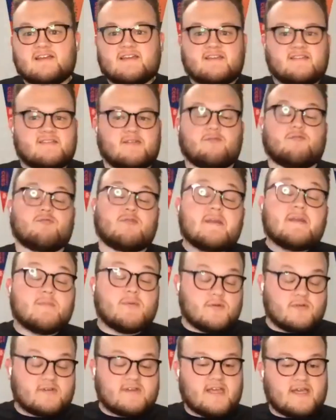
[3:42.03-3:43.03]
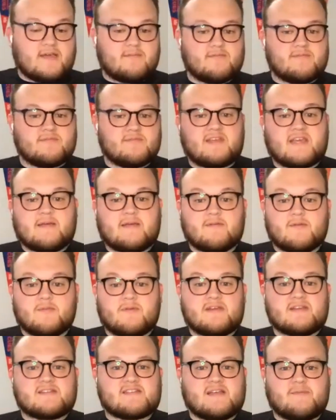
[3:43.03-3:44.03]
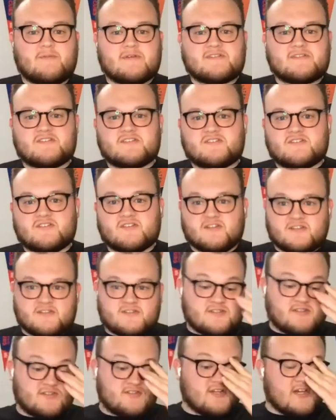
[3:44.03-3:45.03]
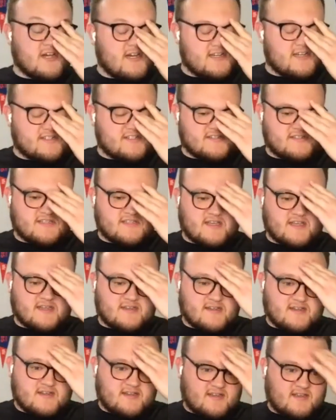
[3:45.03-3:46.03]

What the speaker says: the reboot came to be, as I pitched it to Josh, I said,